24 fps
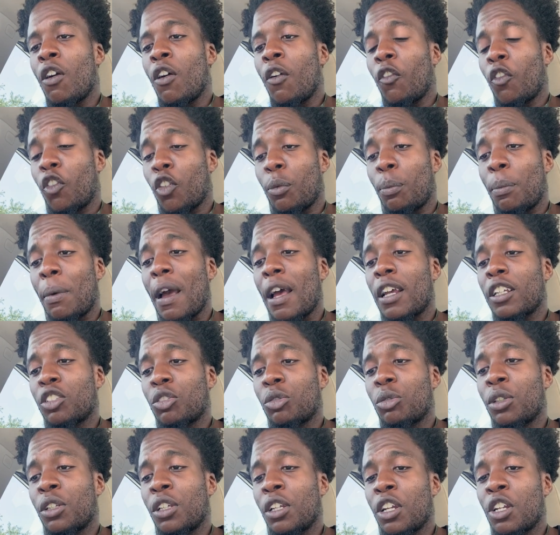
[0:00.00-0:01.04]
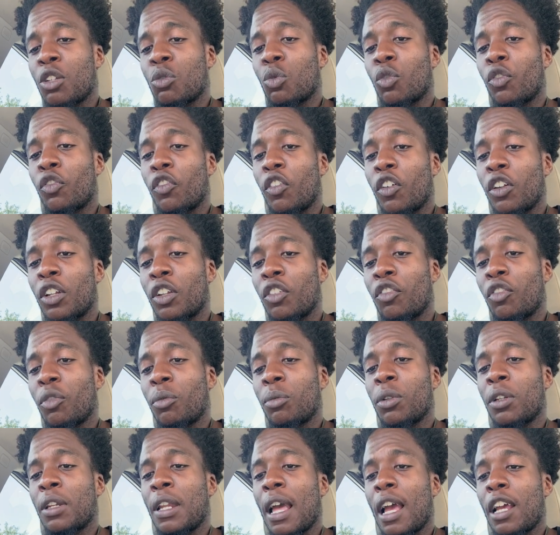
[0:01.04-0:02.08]
For the past 3 years, with funding from
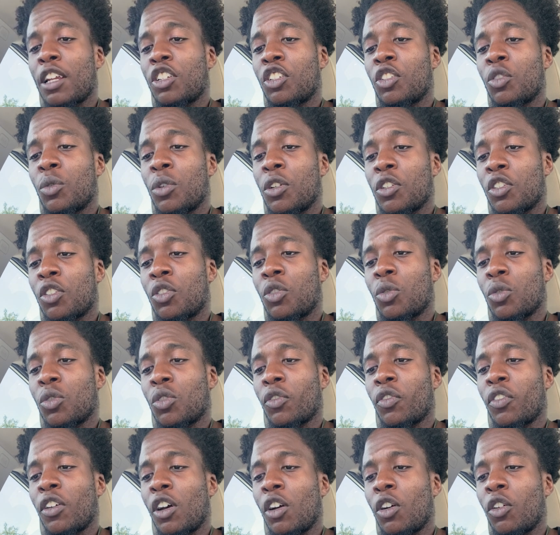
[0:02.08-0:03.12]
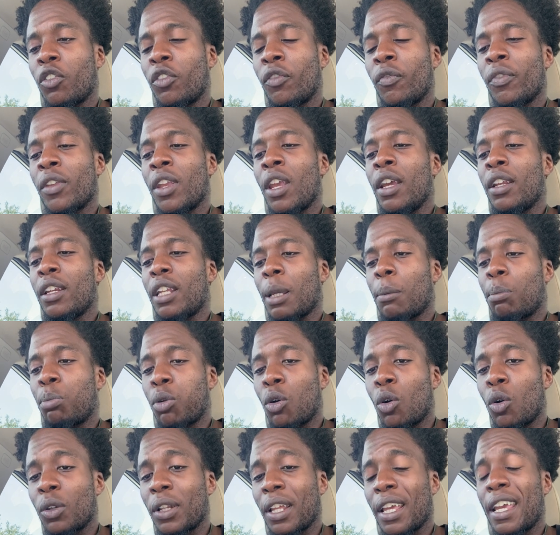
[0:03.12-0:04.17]
the National Institutes of Health, they
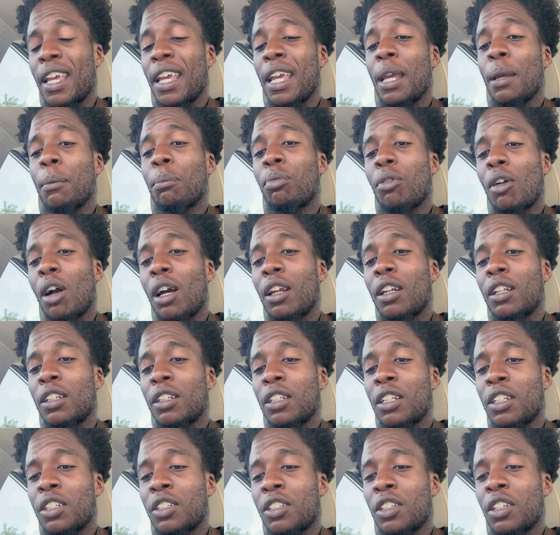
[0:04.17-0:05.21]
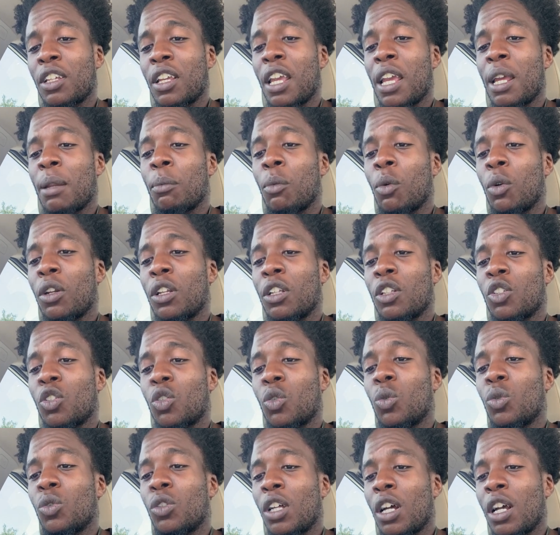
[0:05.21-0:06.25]
poked and prodded Lisa and more than
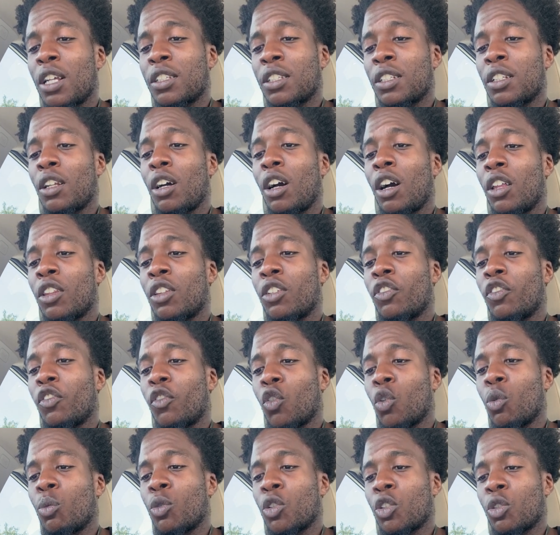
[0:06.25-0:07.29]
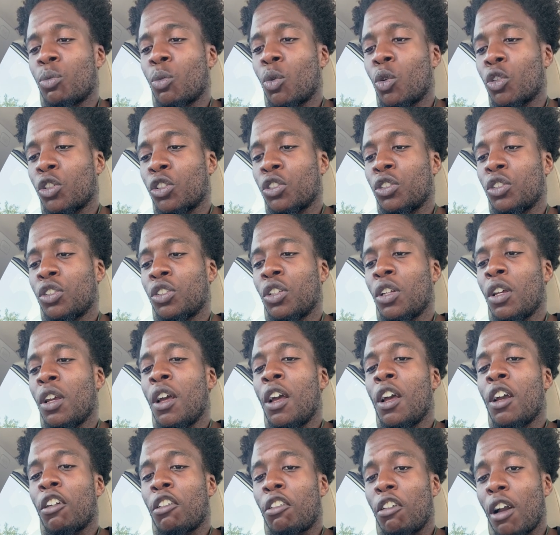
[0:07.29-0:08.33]
24 other former smokers,
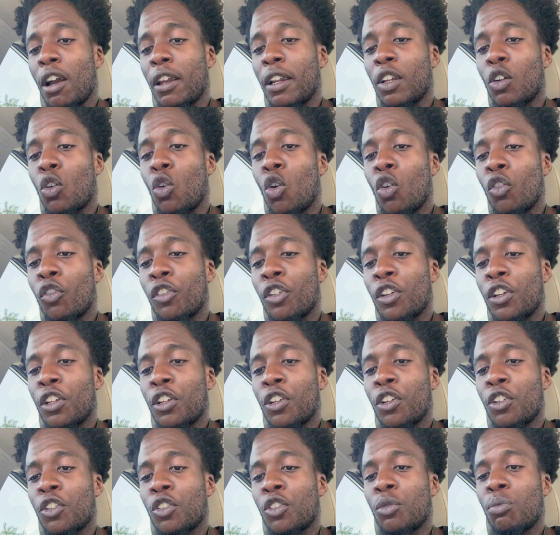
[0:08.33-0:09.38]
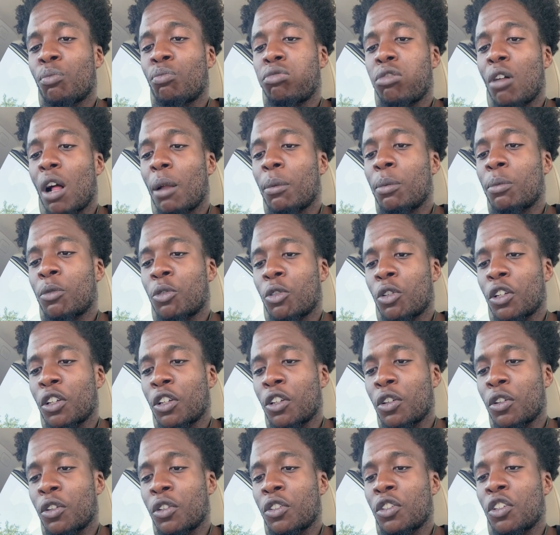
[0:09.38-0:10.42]
chronic overeaters, problem
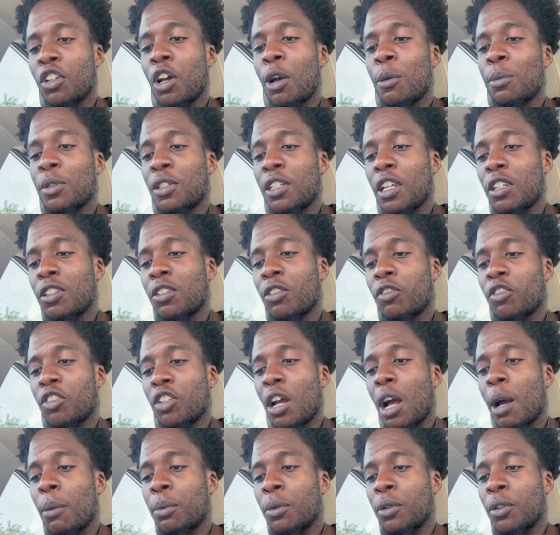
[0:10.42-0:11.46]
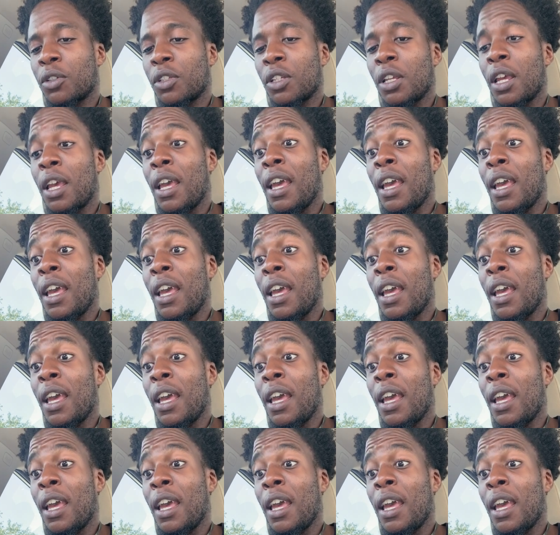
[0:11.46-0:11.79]
drinkers, obsessive shoppers,